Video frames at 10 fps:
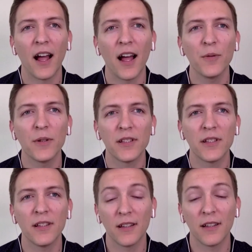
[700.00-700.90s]
I
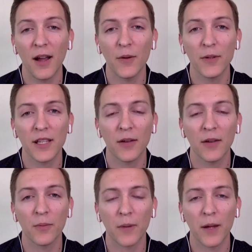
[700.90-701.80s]
would
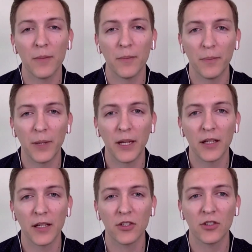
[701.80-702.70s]
say my
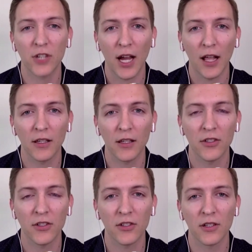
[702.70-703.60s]
biggest challenge
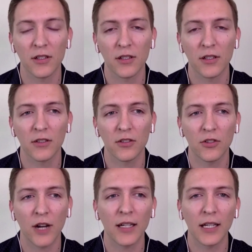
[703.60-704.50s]
is just
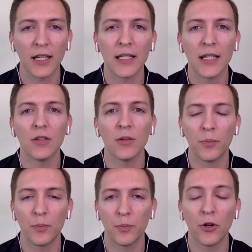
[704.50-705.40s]
trying to continue to
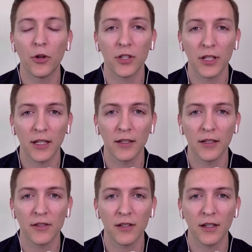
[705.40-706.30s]
push
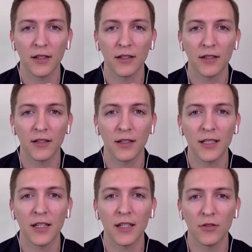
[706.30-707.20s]
things and to
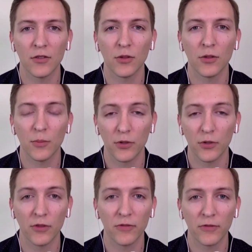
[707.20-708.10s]
continue to
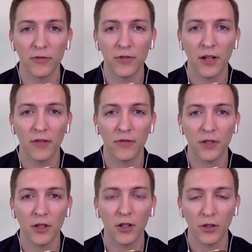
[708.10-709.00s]
improve stuff
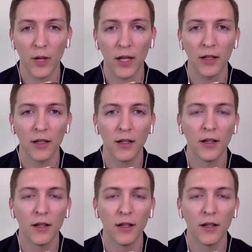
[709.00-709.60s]
along the way.